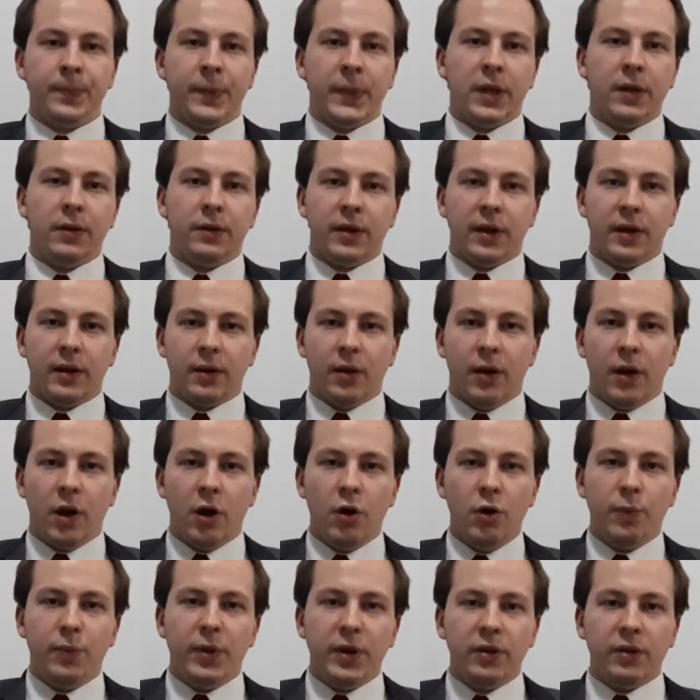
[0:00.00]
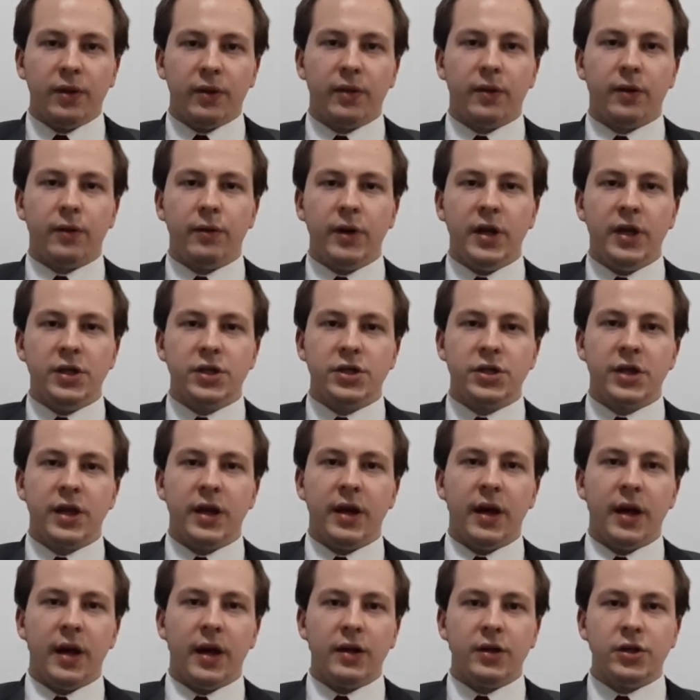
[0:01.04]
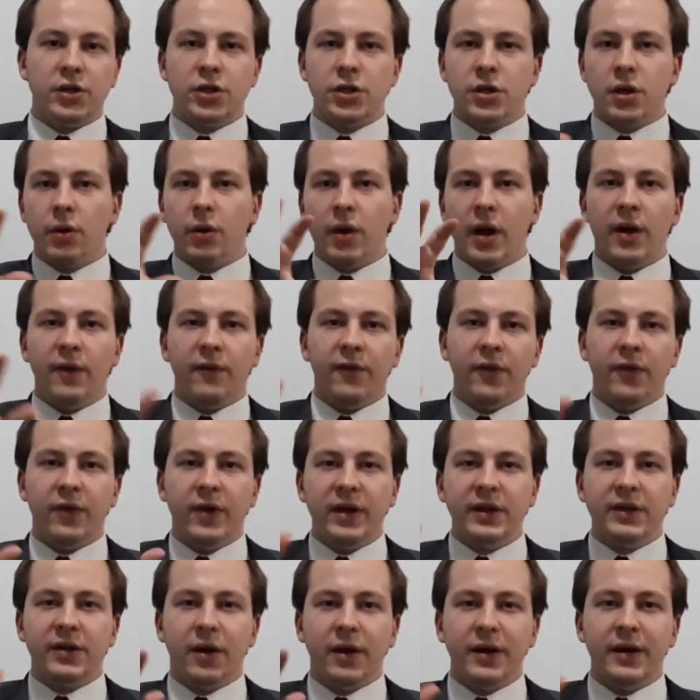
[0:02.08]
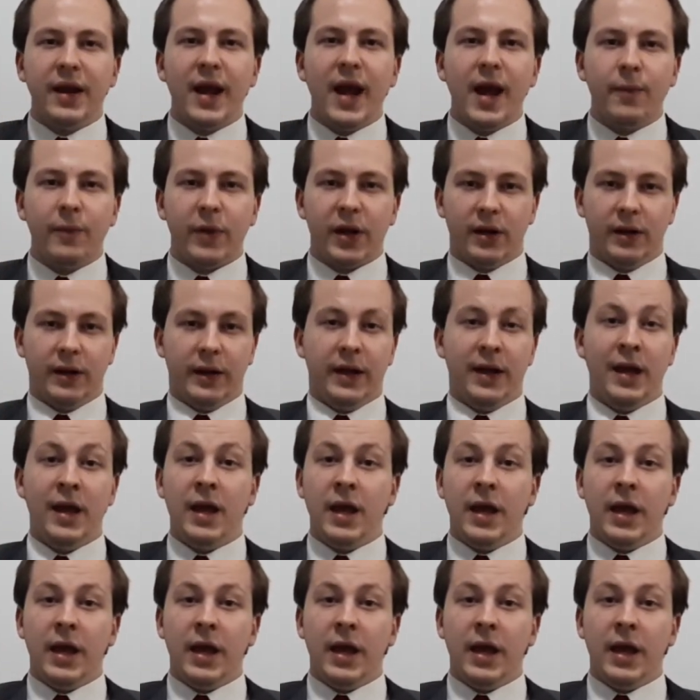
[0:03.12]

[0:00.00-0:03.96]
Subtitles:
You can open your screen share and show everything dynamically.